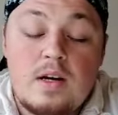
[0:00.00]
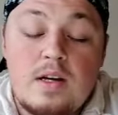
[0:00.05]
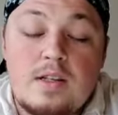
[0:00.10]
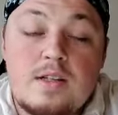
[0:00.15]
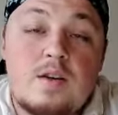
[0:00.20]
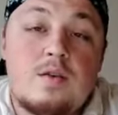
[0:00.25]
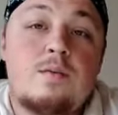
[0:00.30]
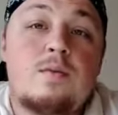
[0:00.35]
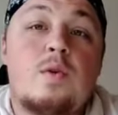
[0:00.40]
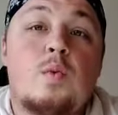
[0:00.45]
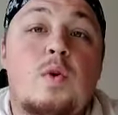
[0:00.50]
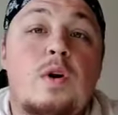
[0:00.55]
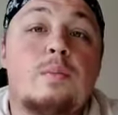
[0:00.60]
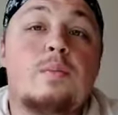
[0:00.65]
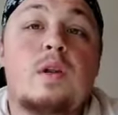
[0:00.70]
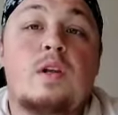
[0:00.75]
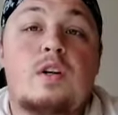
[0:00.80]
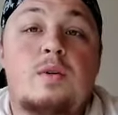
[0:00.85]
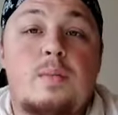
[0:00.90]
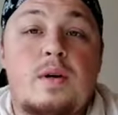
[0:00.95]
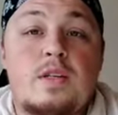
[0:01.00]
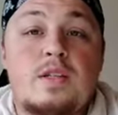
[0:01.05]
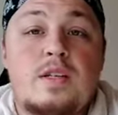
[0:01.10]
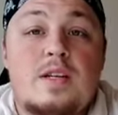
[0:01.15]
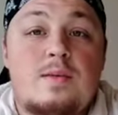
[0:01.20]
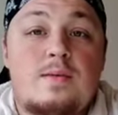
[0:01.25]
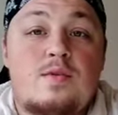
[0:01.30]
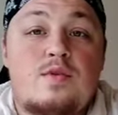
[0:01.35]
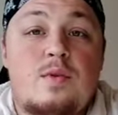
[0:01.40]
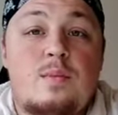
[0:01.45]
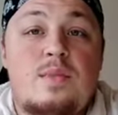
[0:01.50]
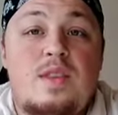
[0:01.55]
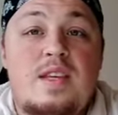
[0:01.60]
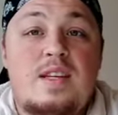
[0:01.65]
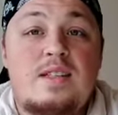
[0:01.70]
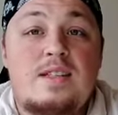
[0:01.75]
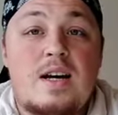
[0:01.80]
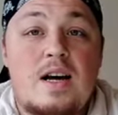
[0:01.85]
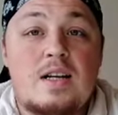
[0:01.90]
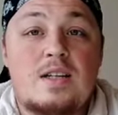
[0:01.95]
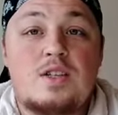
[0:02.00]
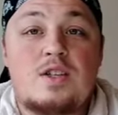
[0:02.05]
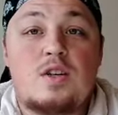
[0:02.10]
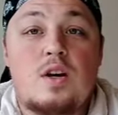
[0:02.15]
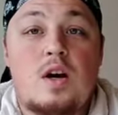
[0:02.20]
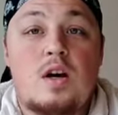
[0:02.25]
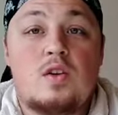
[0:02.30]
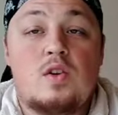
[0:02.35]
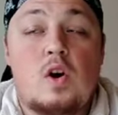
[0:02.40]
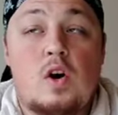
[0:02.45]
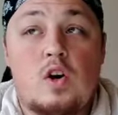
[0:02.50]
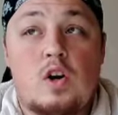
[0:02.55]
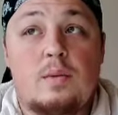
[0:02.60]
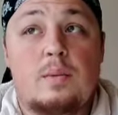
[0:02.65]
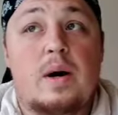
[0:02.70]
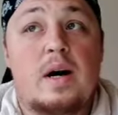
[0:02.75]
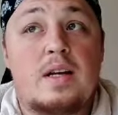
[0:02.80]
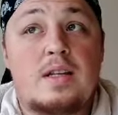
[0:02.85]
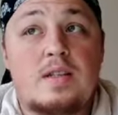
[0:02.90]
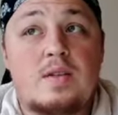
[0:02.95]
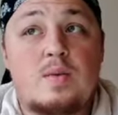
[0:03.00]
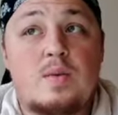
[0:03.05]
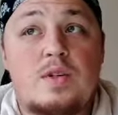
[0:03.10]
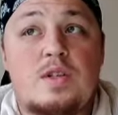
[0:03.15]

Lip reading: So the word blunderbuss comes from the Dutch donderbus,